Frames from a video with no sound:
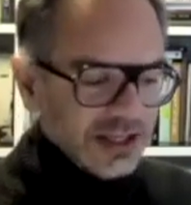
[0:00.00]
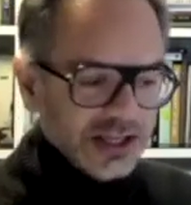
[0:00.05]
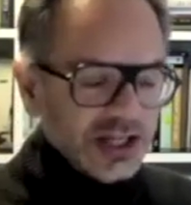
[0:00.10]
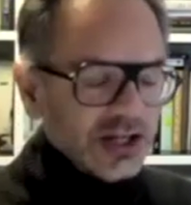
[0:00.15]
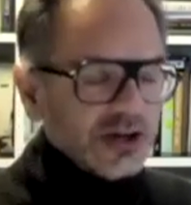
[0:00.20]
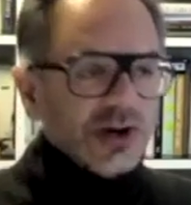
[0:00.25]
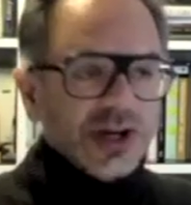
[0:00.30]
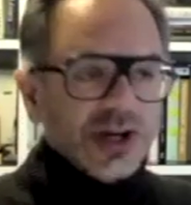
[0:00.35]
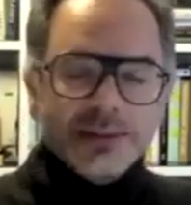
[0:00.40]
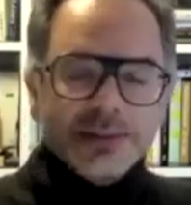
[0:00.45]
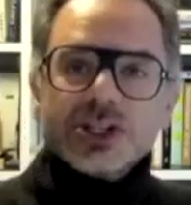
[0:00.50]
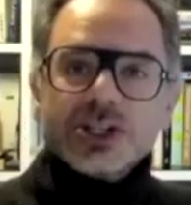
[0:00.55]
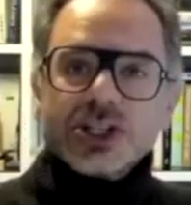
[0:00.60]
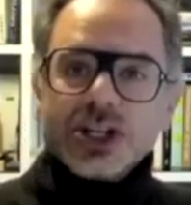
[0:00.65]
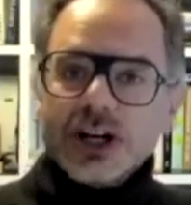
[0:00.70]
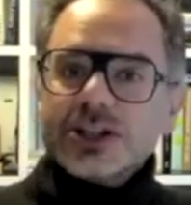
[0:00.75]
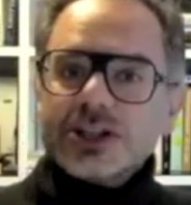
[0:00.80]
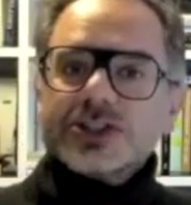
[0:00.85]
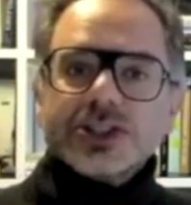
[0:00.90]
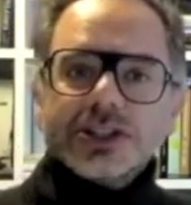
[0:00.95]
you know, image
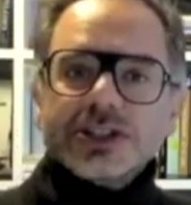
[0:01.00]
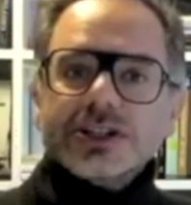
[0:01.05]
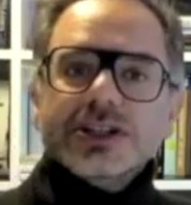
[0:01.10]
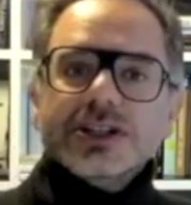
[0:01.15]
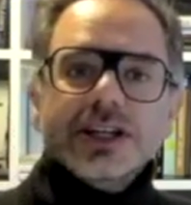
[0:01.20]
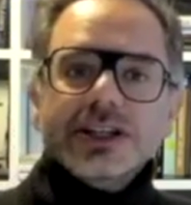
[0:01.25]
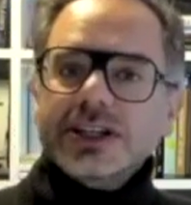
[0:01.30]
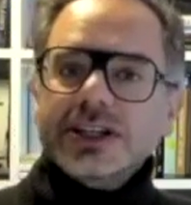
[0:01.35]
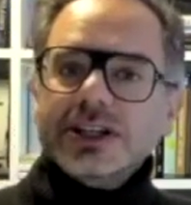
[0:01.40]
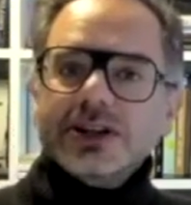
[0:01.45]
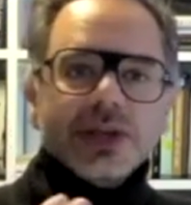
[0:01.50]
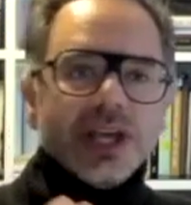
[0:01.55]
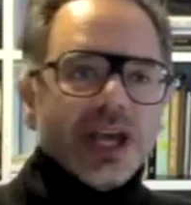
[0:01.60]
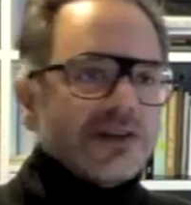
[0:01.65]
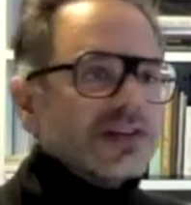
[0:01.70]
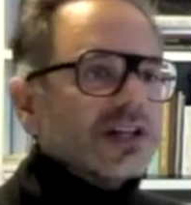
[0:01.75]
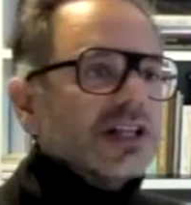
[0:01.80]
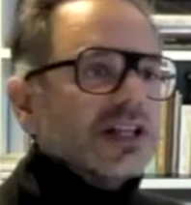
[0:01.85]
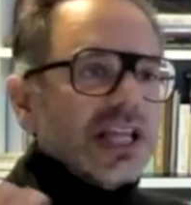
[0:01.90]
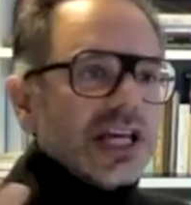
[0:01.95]
culture, and you know, you
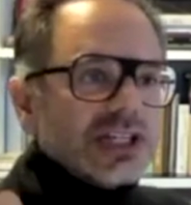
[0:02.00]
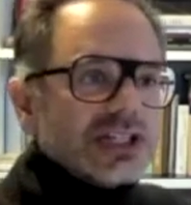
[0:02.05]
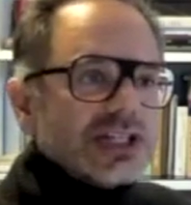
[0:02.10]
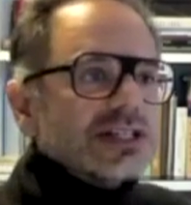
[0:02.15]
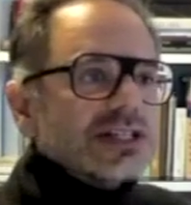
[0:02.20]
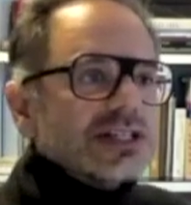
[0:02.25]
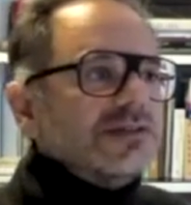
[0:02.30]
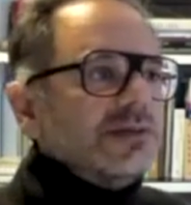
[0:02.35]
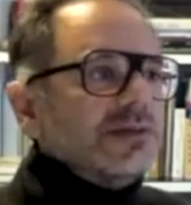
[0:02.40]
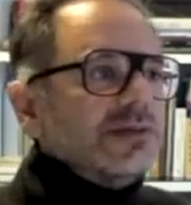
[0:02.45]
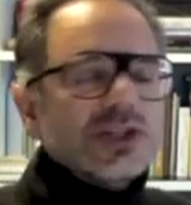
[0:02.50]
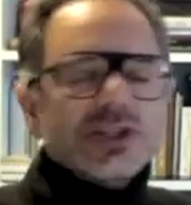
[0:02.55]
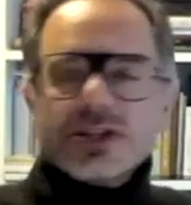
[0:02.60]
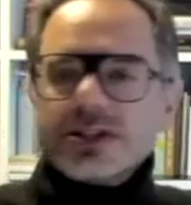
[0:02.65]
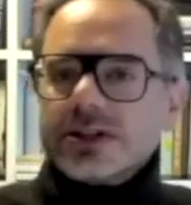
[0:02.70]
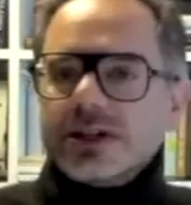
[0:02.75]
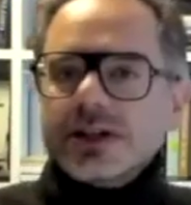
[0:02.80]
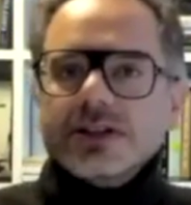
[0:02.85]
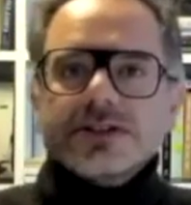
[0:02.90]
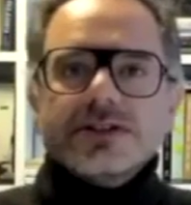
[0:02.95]
have collections of
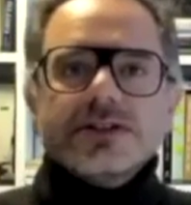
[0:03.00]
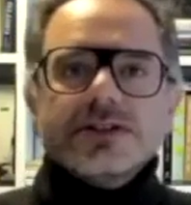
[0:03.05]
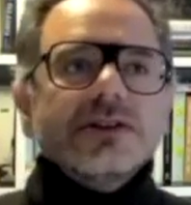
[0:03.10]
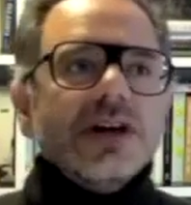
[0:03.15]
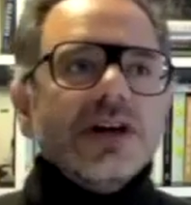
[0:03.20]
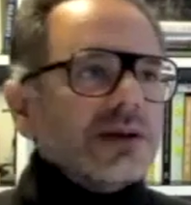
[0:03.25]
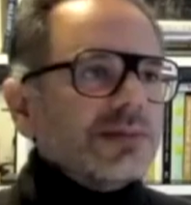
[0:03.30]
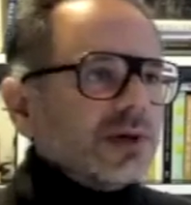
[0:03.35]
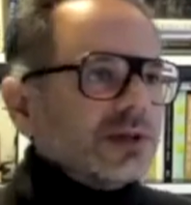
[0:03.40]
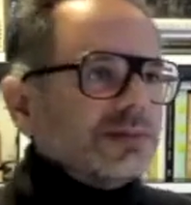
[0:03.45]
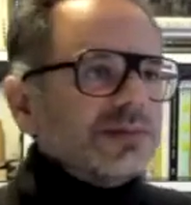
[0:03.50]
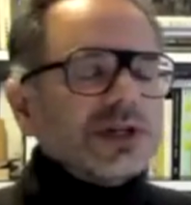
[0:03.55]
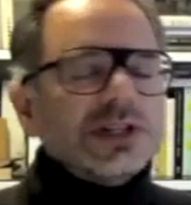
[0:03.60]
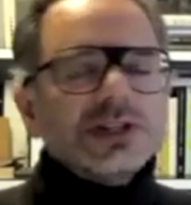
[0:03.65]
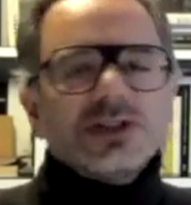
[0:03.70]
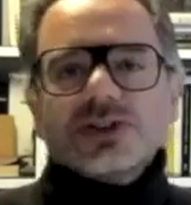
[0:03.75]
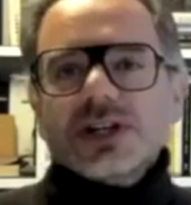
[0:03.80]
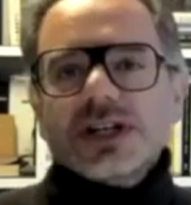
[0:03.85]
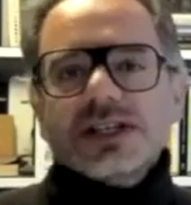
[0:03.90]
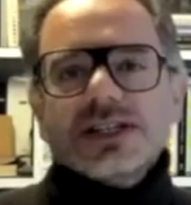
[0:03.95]
images on Instagram, on
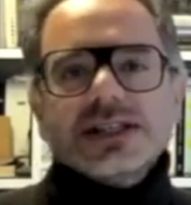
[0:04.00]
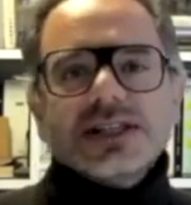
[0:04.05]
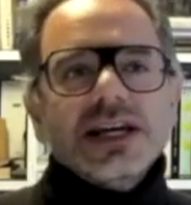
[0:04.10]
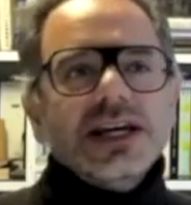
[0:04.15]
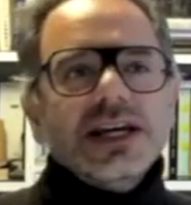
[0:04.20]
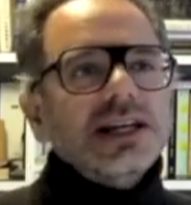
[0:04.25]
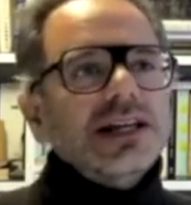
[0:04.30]
Pinterest,